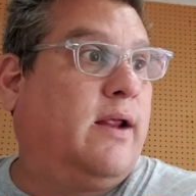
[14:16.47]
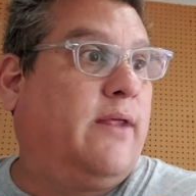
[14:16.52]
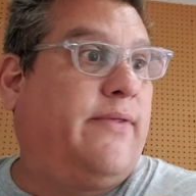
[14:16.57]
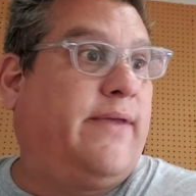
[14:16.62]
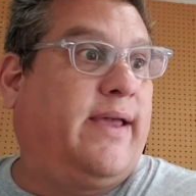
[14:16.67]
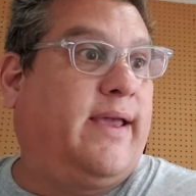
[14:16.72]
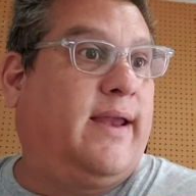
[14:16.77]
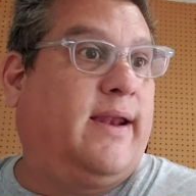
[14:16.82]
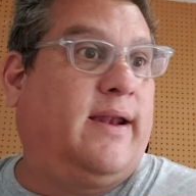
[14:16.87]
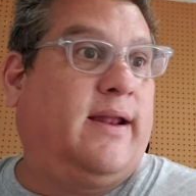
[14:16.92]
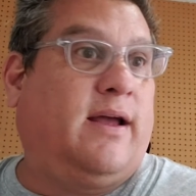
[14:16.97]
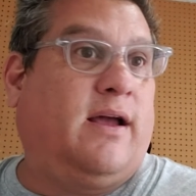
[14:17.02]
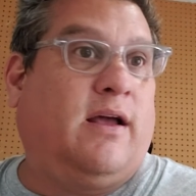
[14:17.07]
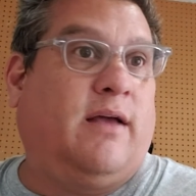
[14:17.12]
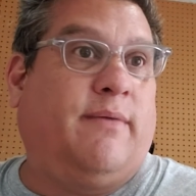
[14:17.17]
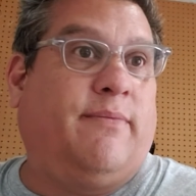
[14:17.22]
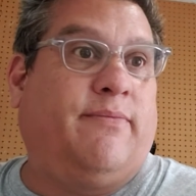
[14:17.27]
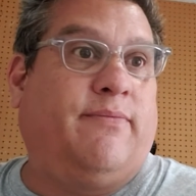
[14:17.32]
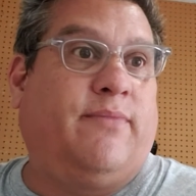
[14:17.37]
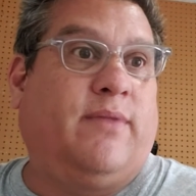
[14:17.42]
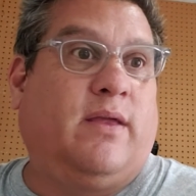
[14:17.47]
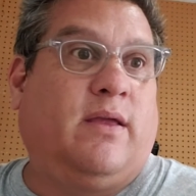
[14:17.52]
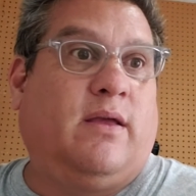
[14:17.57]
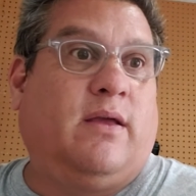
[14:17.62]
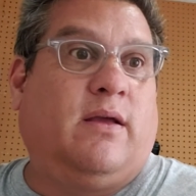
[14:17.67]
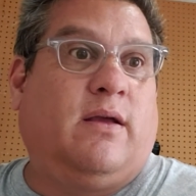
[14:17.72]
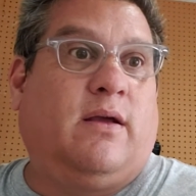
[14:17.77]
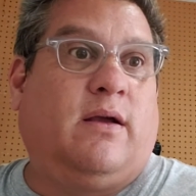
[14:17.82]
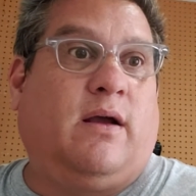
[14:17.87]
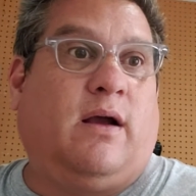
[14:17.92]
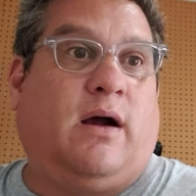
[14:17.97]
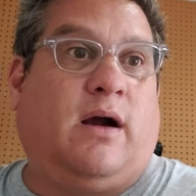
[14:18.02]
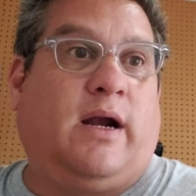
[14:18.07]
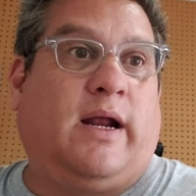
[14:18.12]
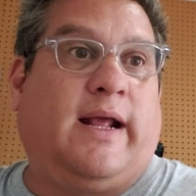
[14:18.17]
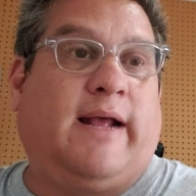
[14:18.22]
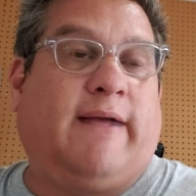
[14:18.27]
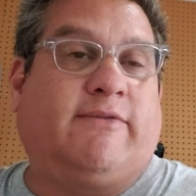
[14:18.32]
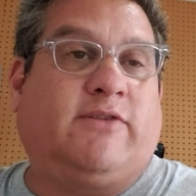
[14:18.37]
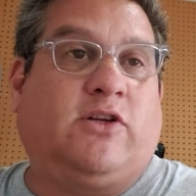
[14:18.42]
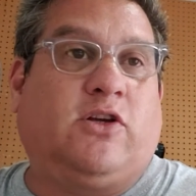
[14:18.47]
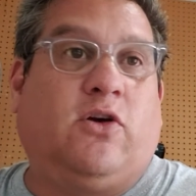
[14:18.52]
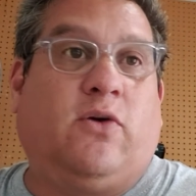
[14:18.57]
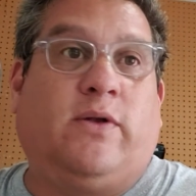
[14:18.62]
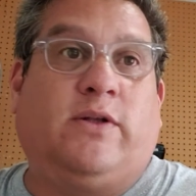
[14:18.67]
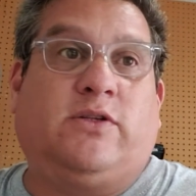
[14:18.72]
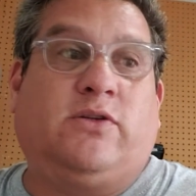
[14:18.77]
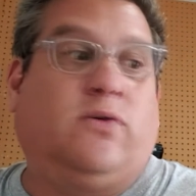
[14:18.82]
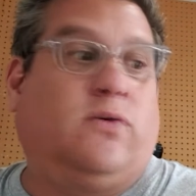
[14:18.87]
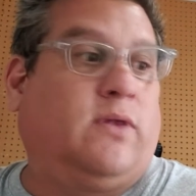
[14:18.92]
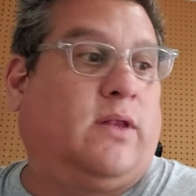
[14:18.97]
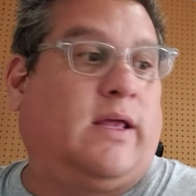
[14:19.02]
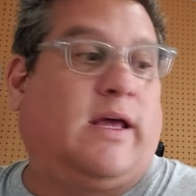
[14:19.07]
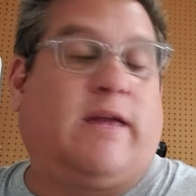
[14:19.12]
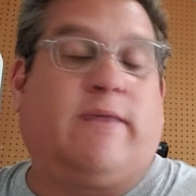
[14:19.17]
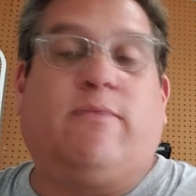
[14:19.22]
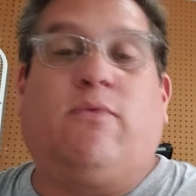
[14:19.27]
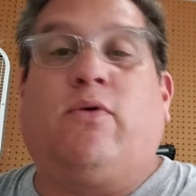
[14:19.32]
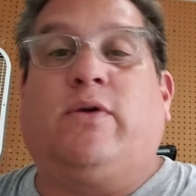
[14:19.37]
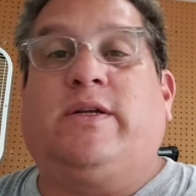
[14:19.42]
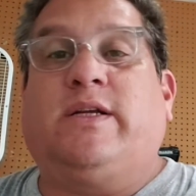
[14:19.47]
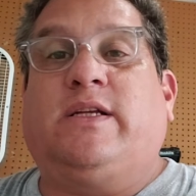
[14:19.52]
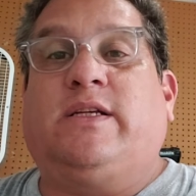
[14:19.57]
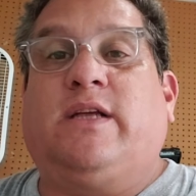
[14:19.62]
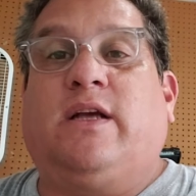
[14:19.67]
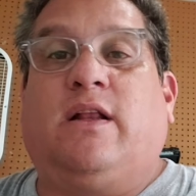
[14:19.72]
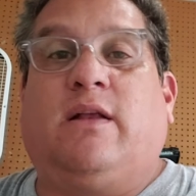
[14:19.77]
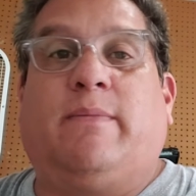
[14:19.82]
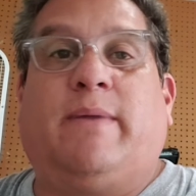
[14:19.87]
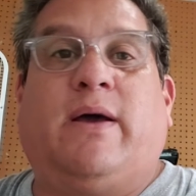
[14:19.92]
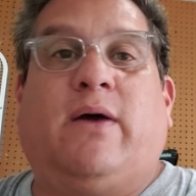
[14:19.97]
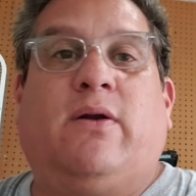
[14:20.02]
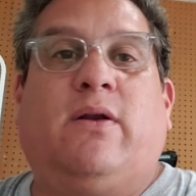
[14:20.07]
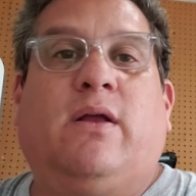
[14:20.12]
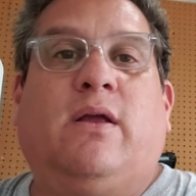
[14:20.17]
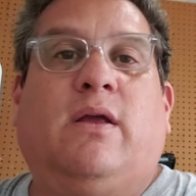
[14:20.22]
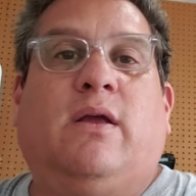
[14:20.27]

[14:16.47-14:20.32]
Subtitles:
then I'm going to have to go into a lot of more detail about